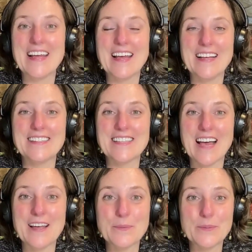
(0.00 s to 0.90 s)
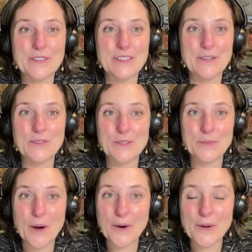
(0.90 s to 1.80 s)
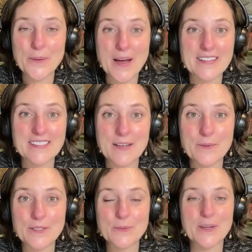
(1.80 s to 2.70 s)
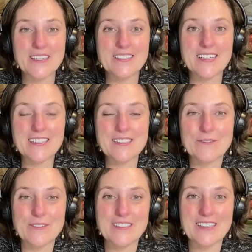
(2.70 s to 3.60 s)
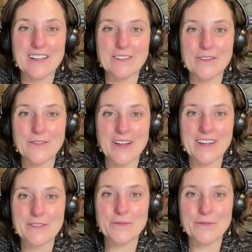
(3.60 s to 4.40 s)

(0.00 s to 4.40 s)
And I will see you tomorrow on day 126 of Reseller